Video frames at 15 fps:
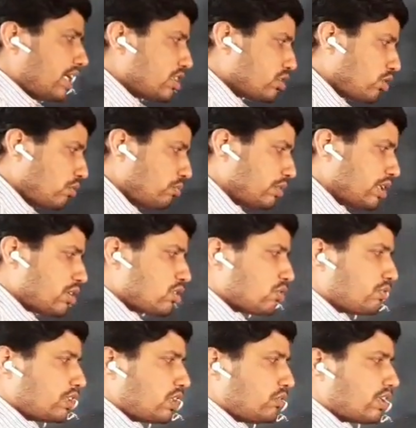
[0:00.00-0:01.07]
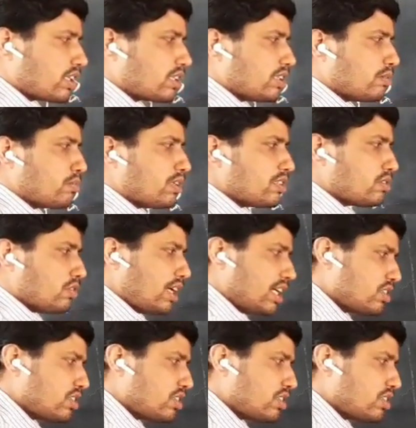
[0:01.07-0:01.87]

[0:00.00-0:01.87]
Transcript: x component of a vector plus